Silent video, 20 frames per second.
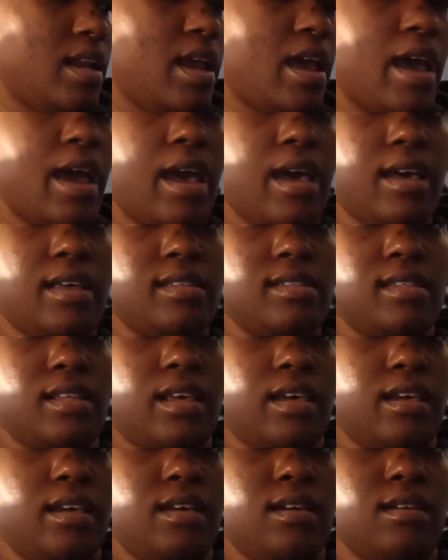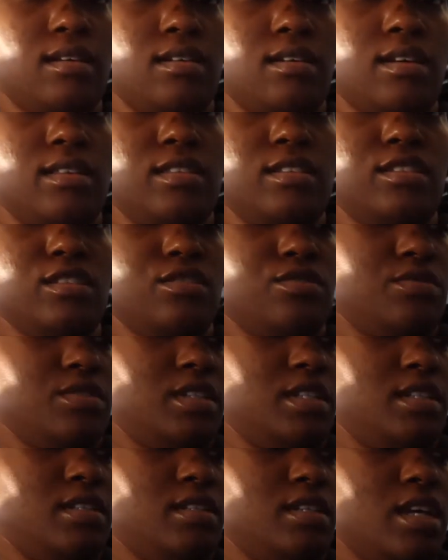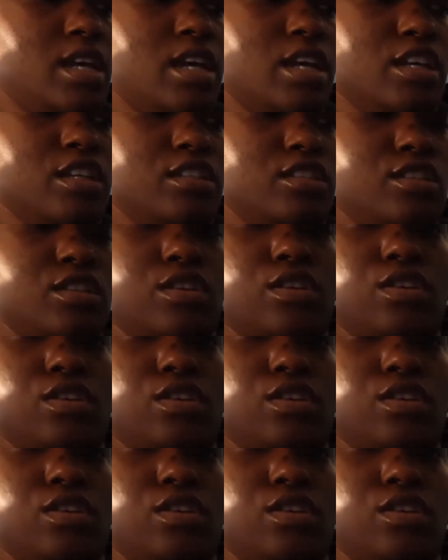has like on the screen to